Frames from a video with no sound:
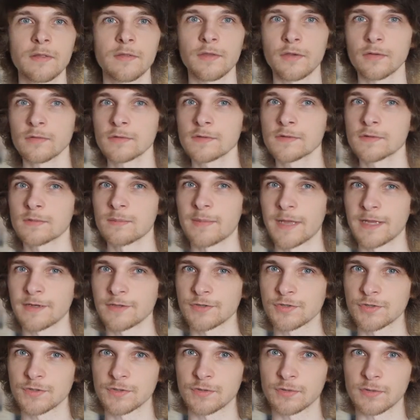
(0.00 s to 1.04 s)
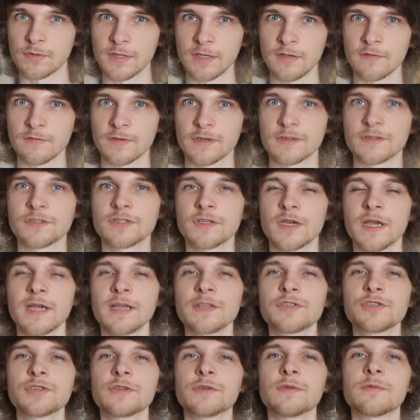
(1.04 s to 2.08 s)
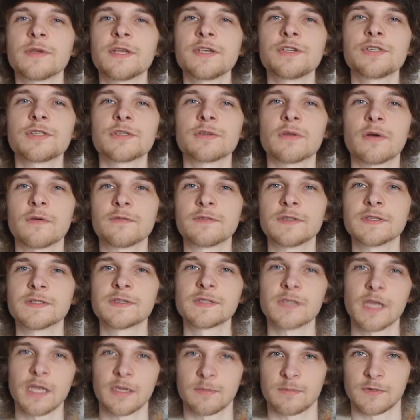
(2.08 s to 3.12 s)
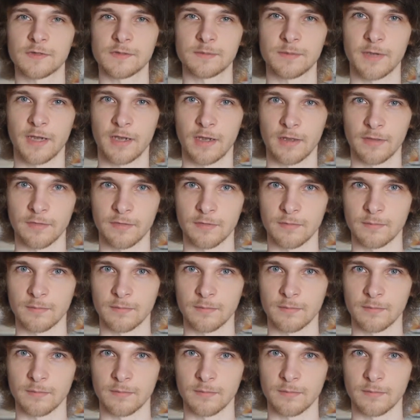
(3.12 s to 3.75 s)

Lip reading: They also managed to leave an entire generation of disciples behind